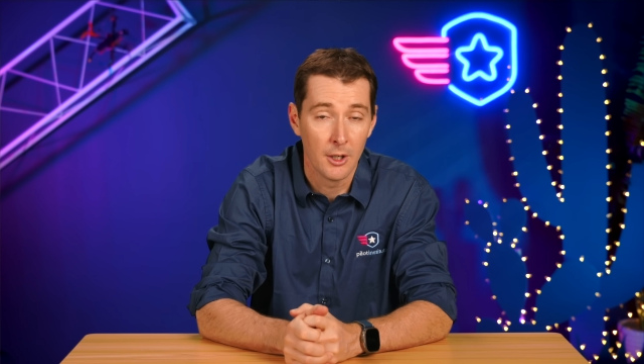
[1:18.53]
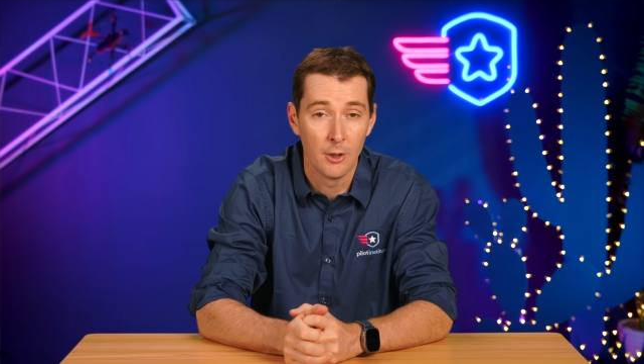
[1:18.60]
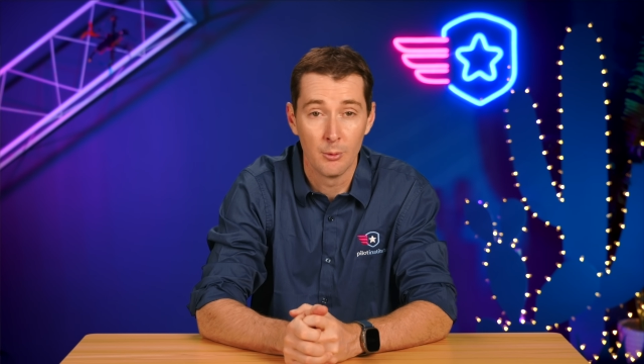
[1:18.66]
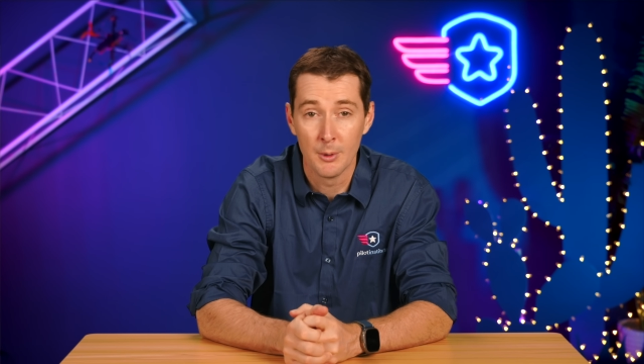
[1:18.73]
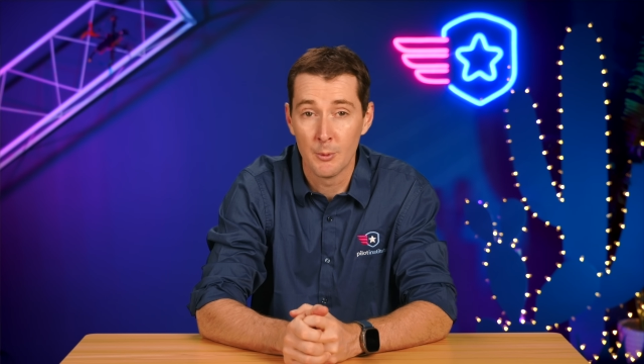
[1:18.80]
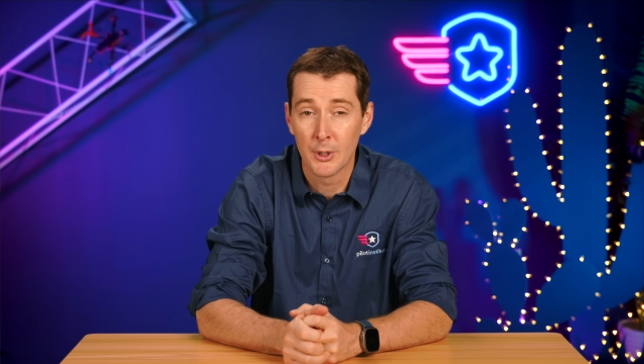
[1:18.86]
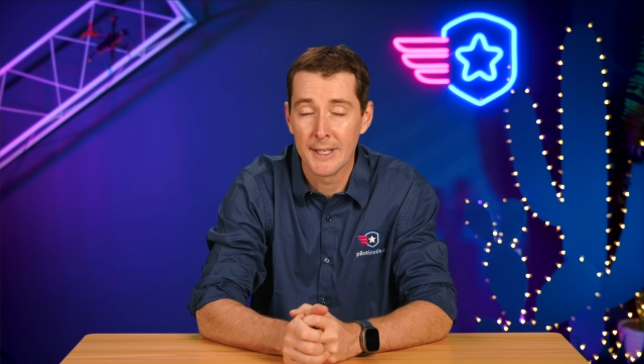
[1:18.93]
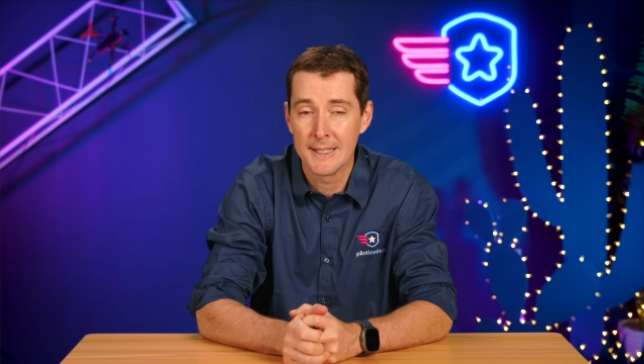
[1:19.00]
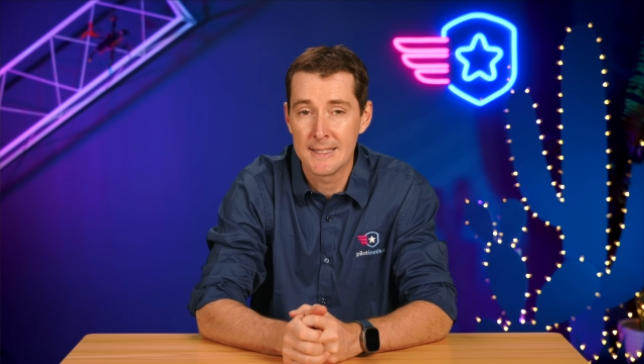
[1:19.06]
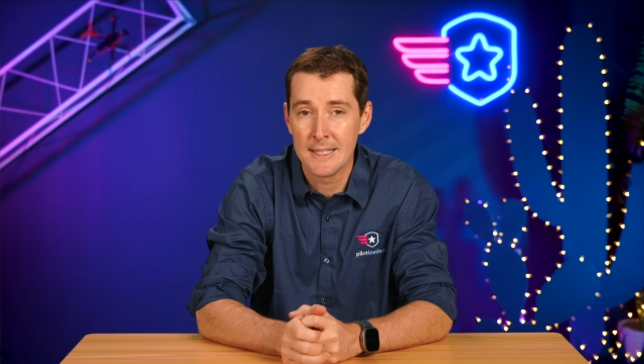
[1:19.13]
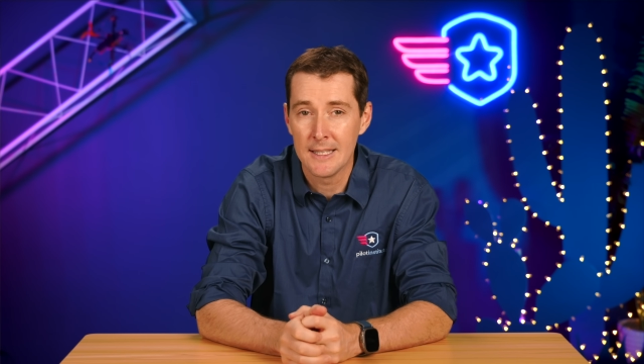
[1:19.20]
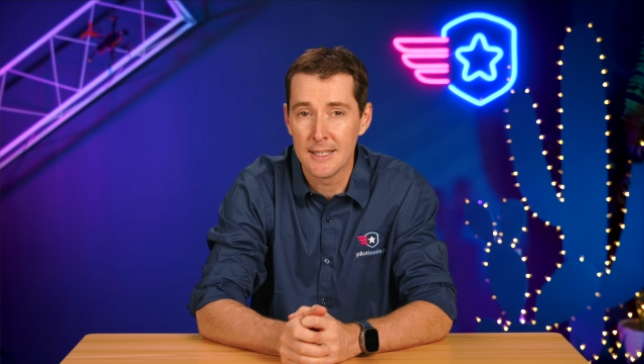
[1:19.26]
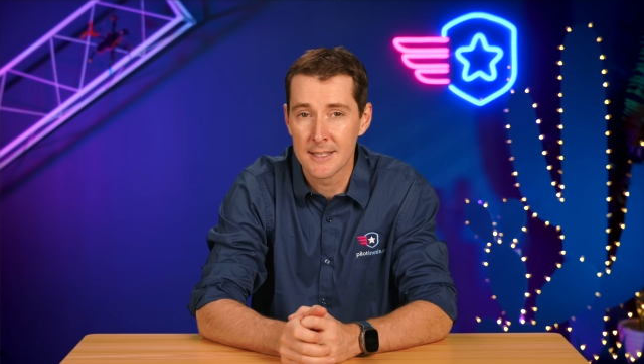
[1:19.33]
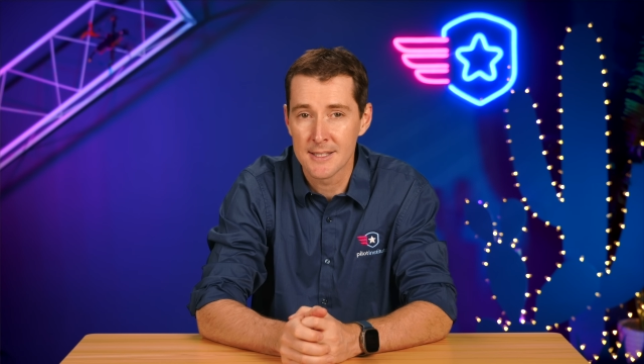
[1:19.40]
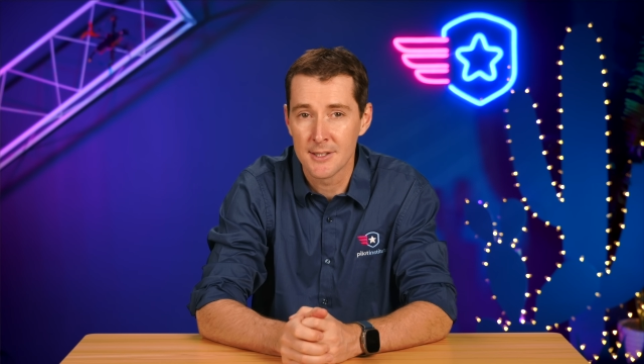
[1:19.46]
a remote
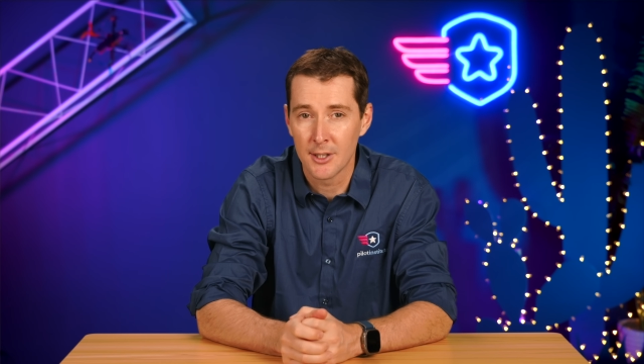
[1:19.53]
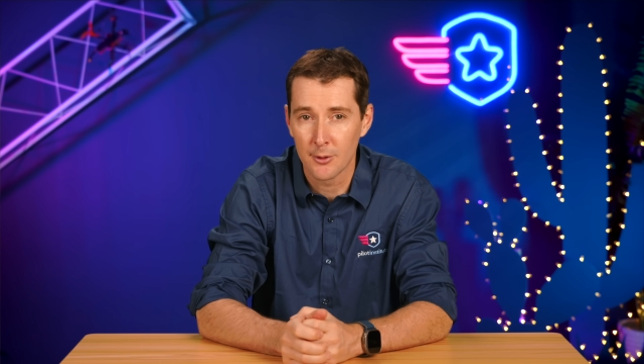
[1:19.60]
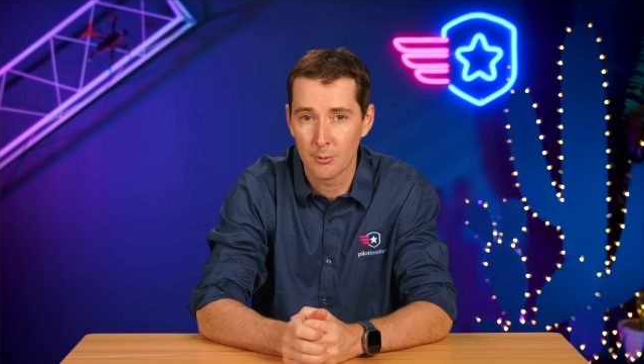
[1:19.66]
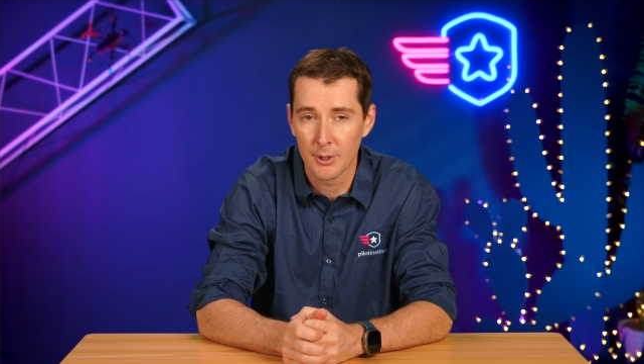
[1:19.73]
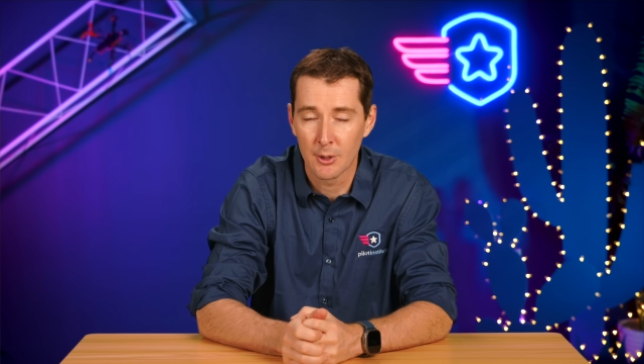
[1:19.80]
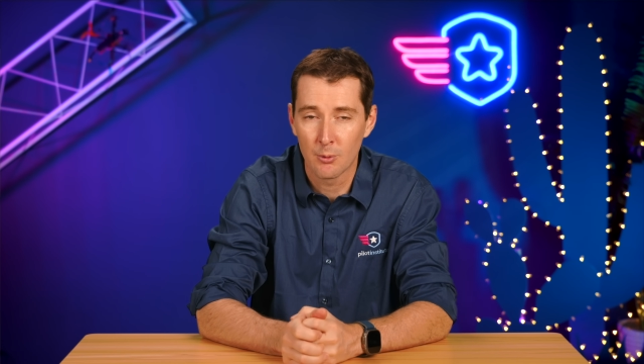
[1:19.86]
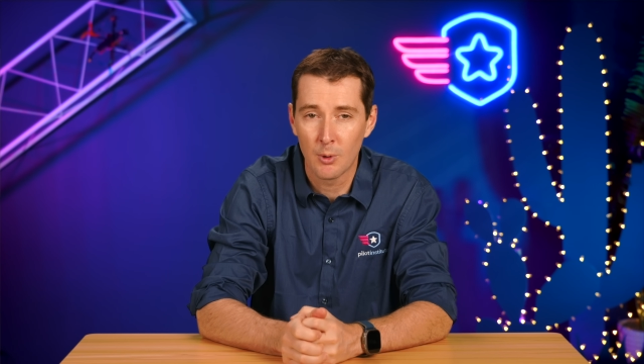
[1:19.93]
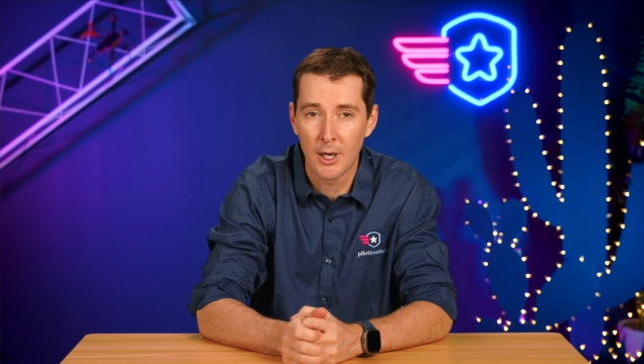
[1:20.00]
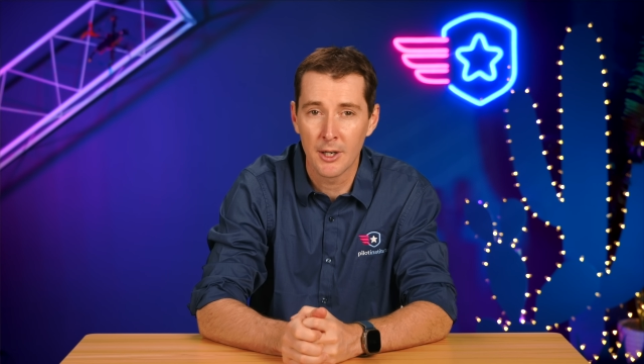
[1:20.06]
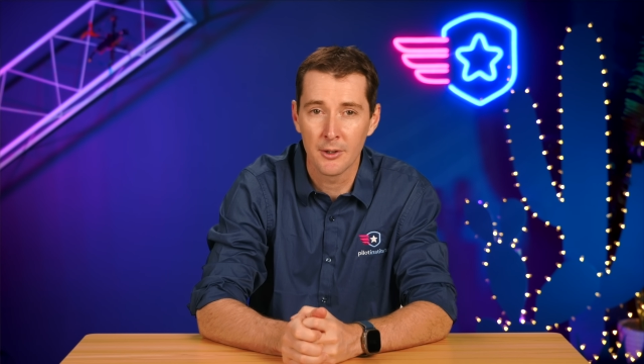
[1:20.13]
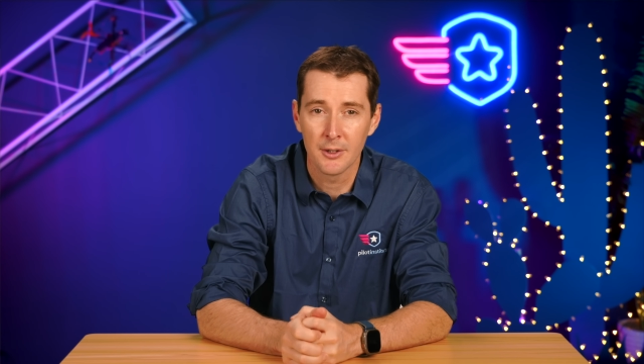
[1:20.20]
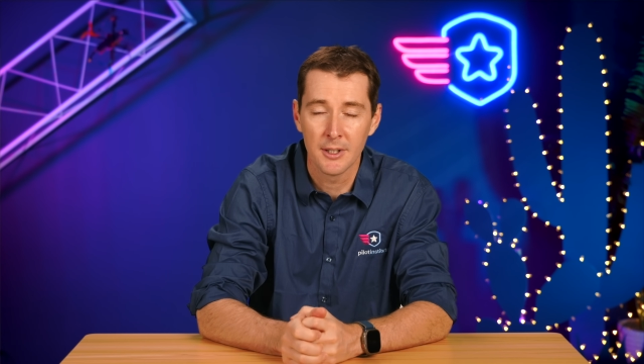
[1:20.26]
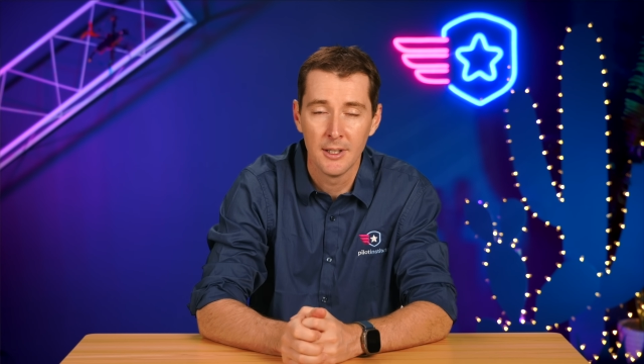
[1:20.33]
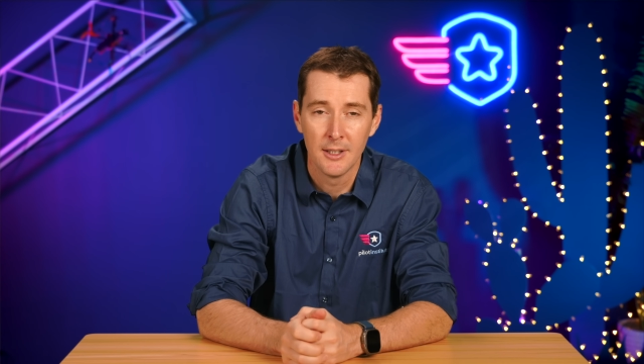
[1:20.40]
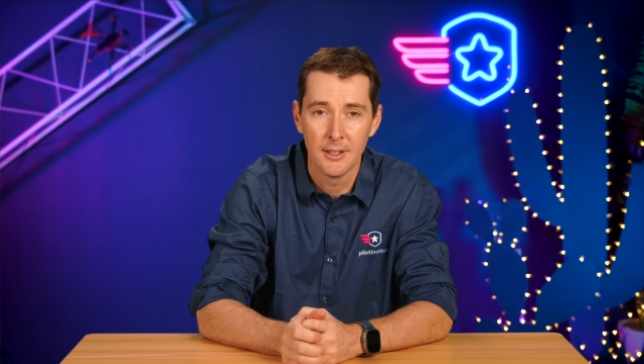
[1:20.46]
ID is not
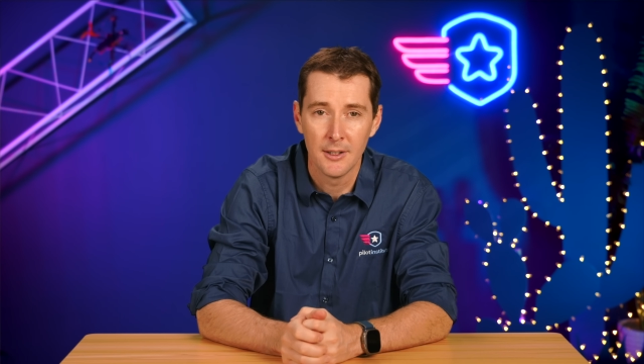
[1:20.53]
required.